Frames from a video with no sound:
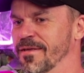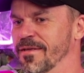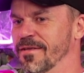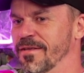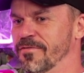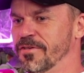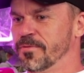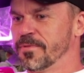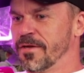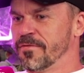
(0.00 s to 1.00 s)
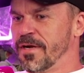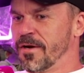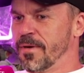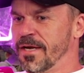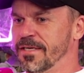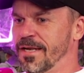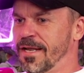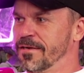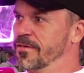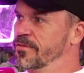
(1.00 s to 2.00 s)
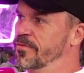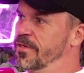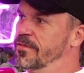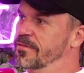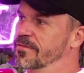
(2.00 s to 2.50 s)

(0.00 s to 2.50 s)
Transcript: if he jumped out of an airplane, he'd land on his feet.